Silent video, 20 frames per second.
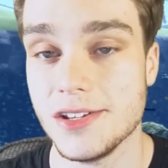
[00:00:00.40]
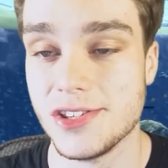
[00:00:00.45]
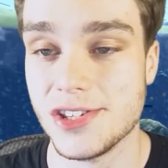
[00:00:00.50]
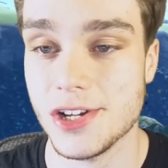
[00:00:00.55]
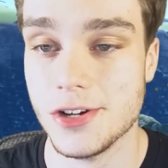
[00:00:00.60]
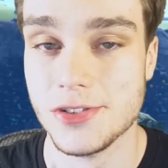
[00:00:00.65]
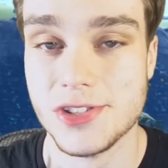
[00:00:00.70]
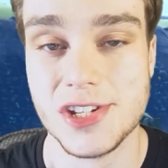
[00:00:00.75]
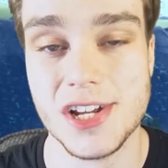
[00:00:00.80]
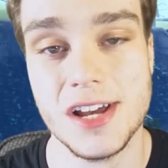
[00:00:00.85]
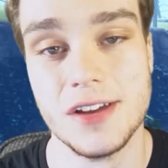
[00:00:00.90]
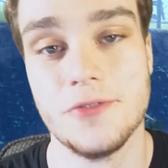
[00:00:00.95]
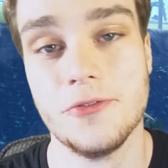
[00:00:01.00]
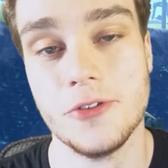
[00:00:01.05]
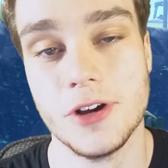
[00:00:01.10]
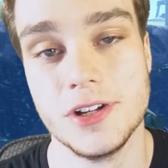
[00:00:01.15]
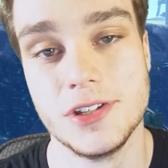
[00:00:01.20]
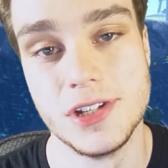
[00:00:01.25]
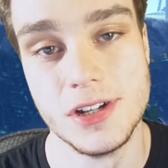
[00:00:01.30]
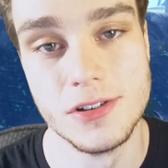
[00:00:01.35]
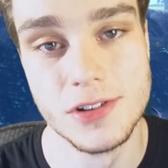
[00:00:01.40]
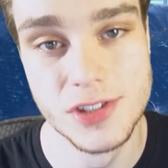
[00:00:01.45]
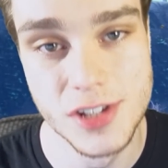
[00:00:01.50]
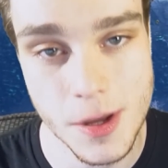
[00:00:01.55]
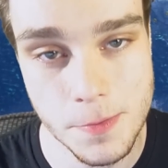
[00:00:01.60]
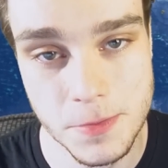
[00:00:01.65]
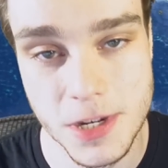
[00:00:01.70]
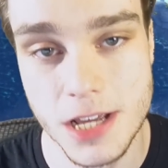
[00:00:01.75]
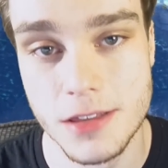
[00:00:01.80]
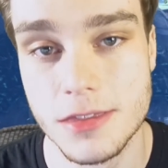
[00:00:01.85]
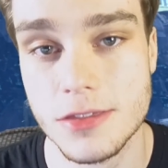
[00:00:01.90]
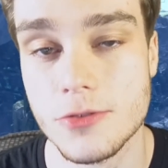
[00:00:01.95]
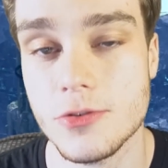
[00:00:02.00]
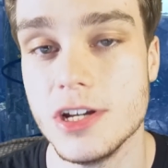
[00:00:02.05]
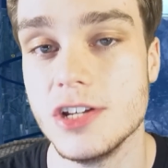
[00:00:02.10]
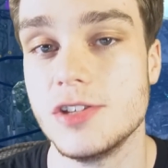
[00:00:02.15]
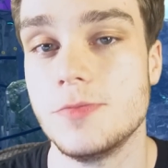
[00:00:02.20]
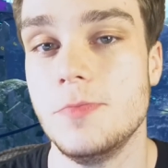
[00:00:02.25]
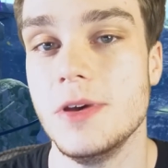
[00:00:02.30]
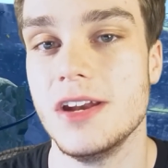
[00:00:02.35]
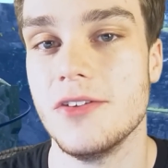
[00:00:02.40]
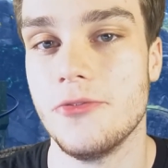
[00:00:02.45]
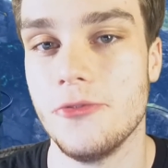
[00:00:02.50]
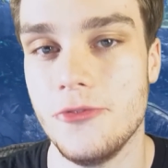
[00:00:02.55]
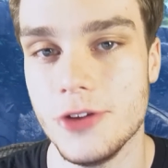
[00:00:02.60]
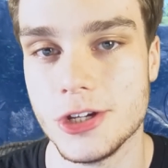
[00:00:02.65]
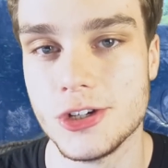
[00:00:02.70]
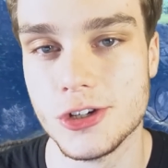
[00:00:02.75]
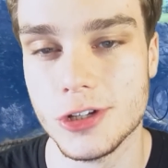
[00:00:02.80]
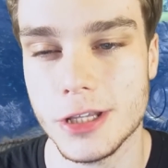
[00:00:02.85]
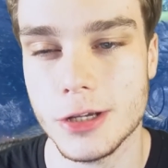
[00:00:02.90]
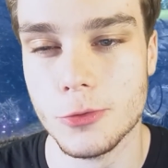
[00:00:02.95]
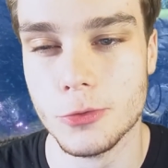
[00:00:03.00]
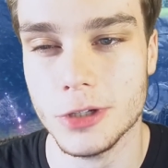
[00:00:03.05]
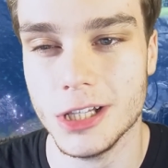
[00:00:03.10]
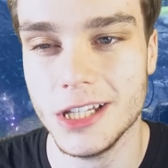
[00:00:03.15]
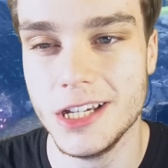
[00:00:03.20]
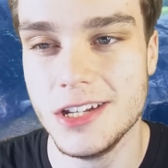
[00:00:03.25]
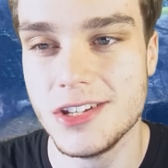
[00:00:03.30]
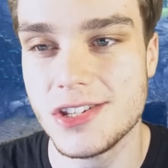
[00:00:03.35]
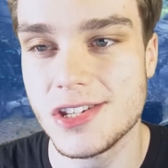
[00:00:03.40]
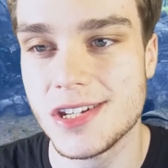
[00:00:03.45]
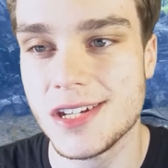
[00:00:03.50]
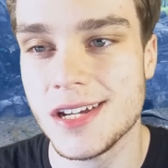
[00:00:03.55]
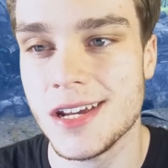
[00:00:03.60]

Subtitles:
so Sonic Frontiers Update 3 has been officially released,